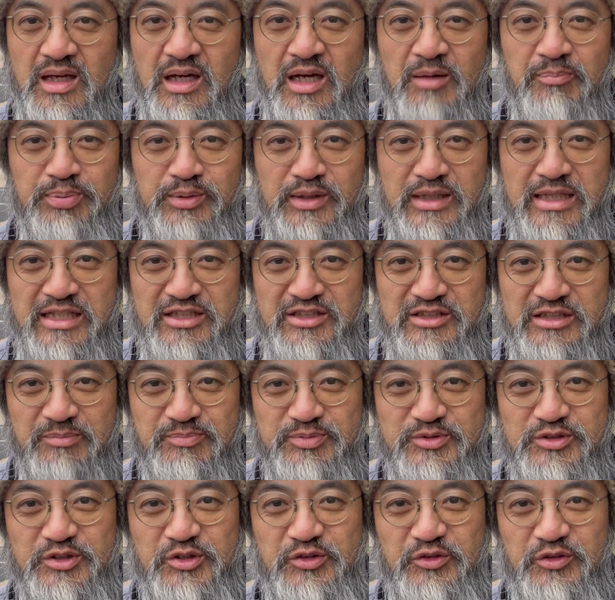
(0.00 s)
Please
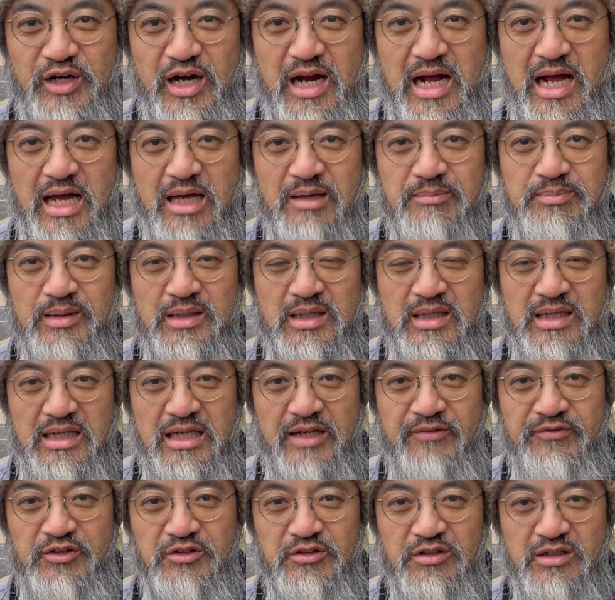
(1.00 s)
subscribe
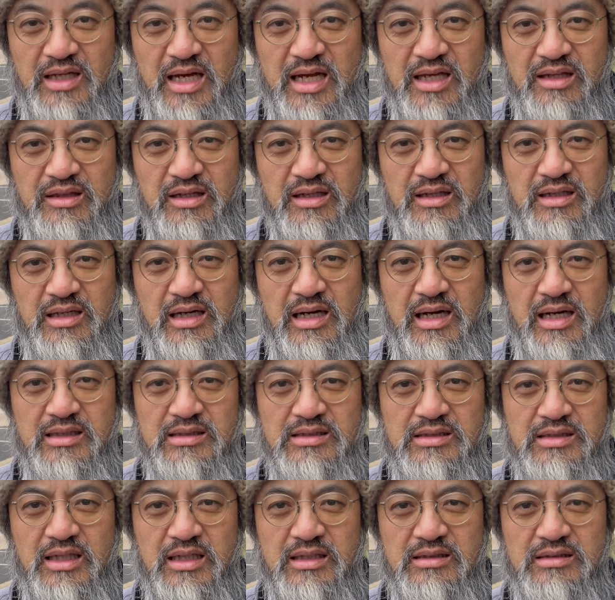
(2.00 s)
if you like the
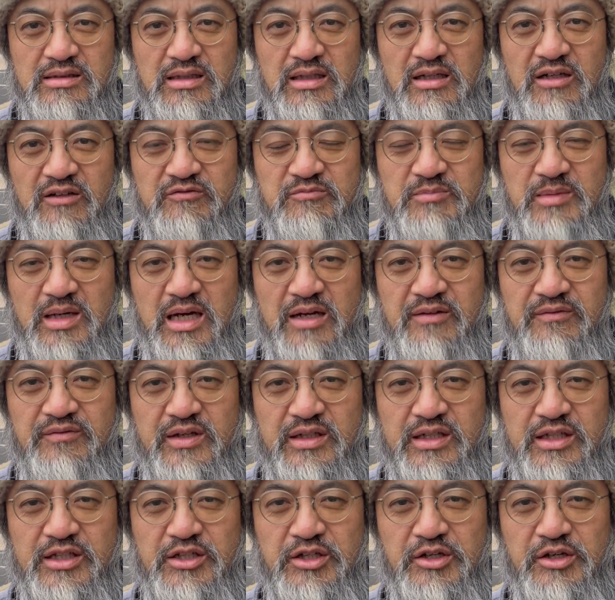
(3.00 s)
content of my
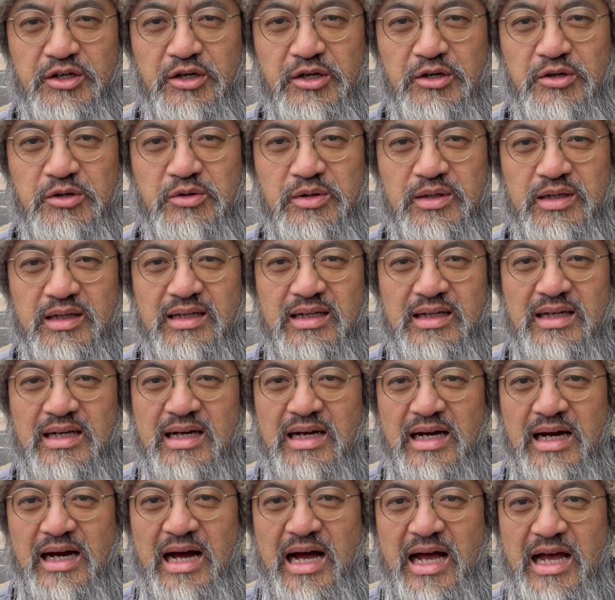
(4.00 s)
video.
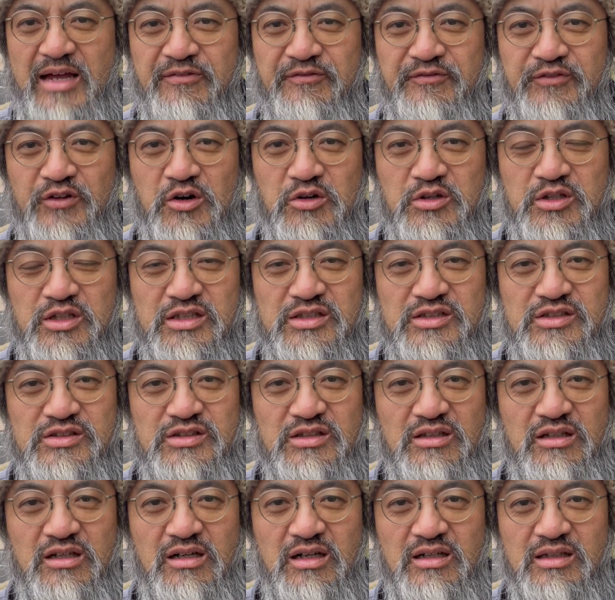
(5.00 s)
I
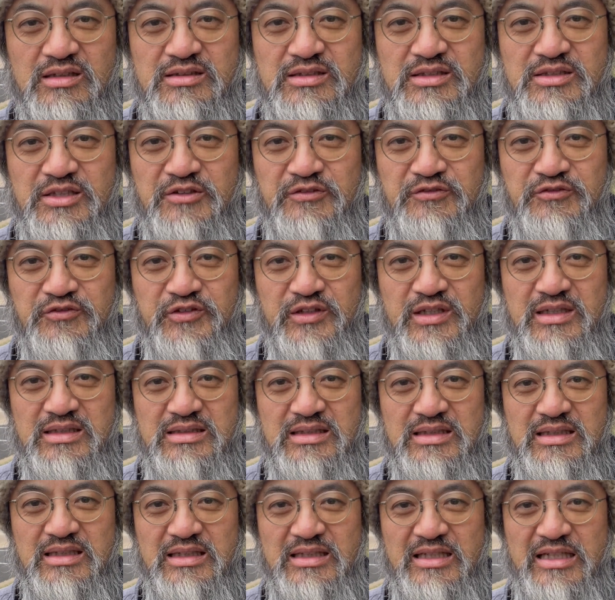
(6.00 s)
focus on
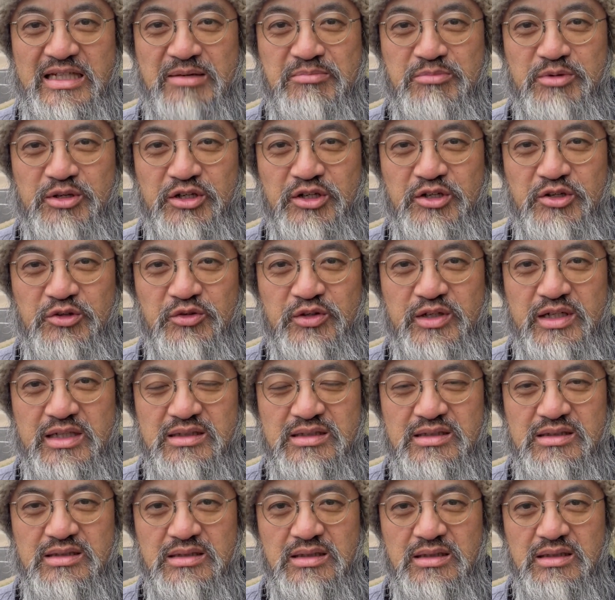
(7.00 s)
different
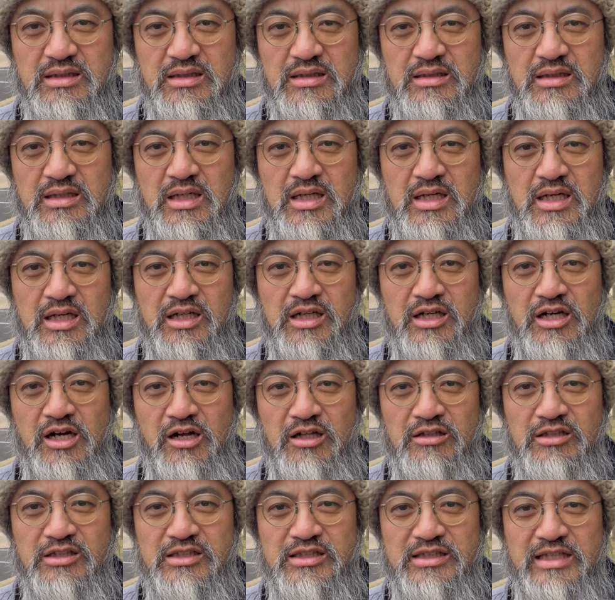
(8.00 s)
immigrant
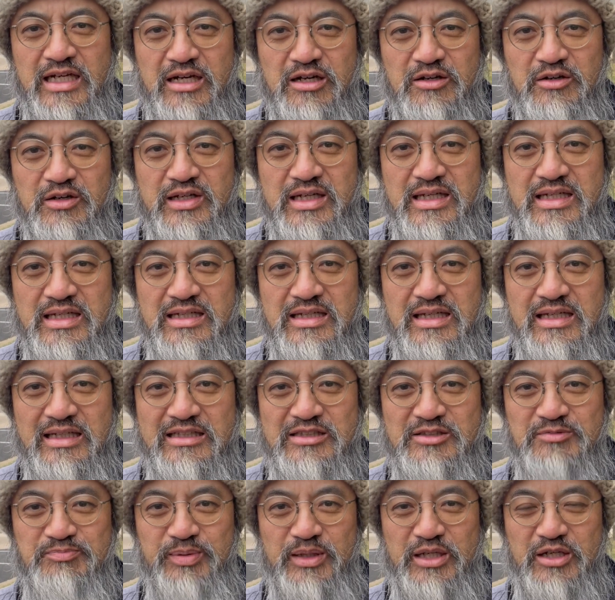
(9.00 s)
culinary
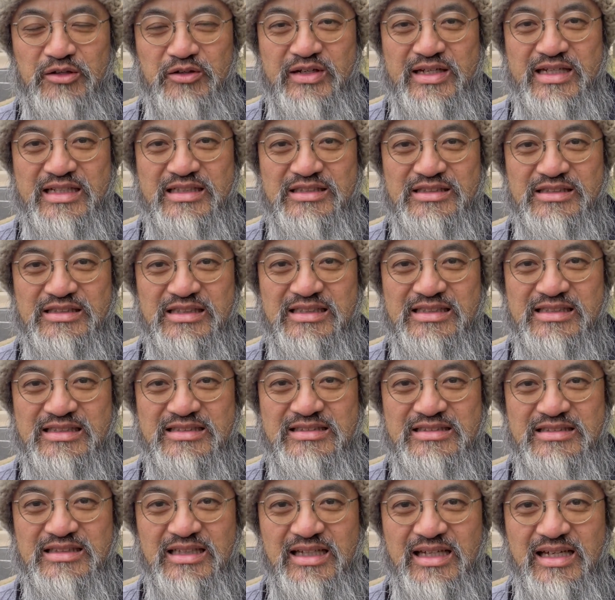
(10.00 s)
experiences
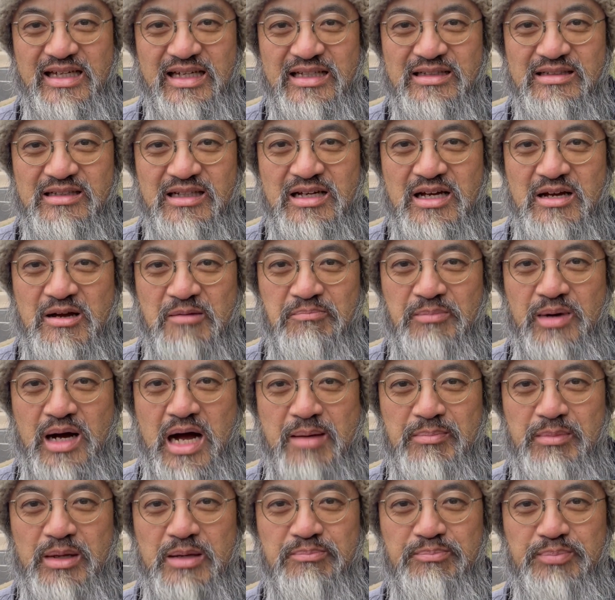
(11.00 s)
and
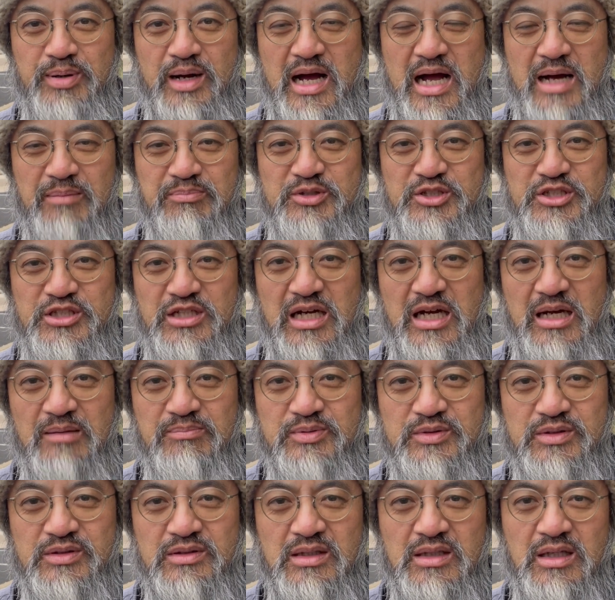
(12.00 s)
mom and pop shops